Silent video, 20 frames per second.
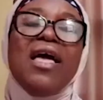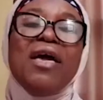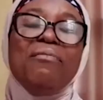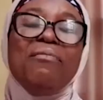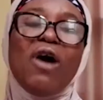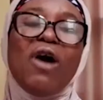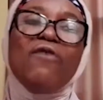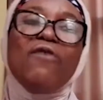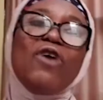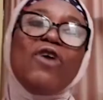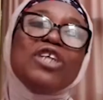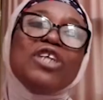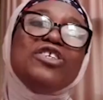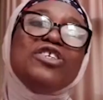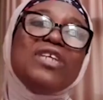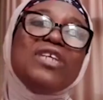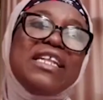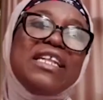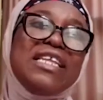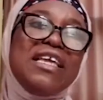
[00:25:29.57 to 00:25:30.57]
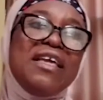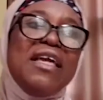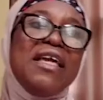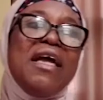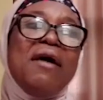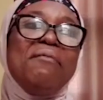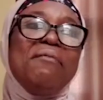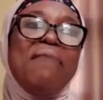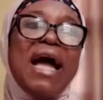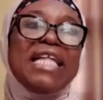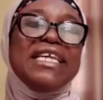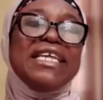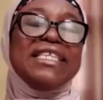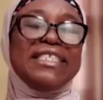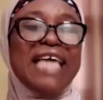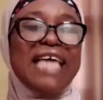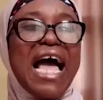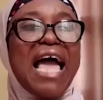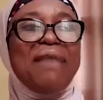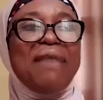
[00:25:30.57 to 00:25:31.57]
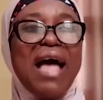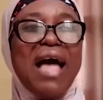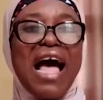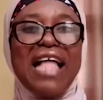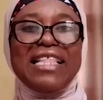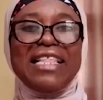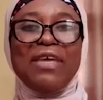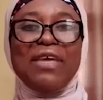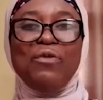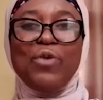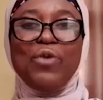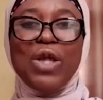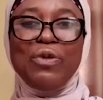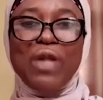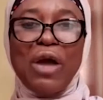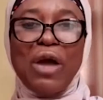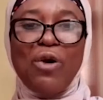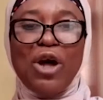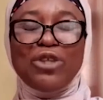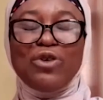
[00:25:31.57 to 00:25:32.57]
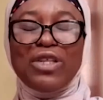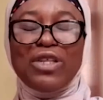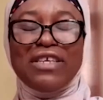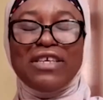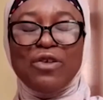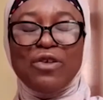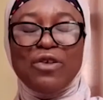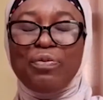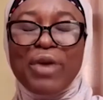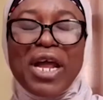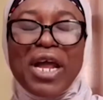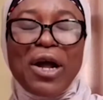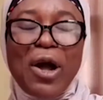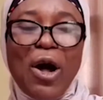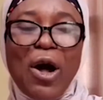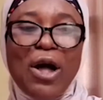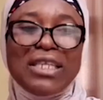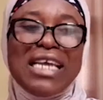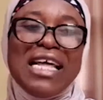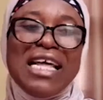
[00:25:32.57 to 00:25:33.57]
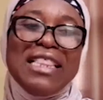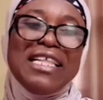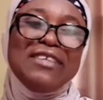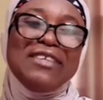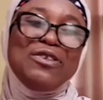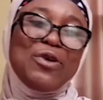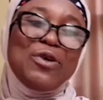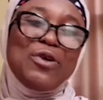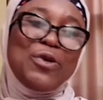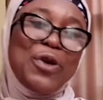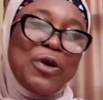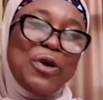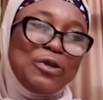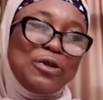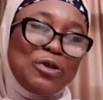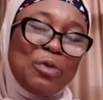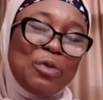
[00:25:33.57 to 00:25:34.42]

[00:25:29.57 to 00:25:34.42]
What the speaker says: But unfortunately, by the time they got to the Supreme Court, the Supreme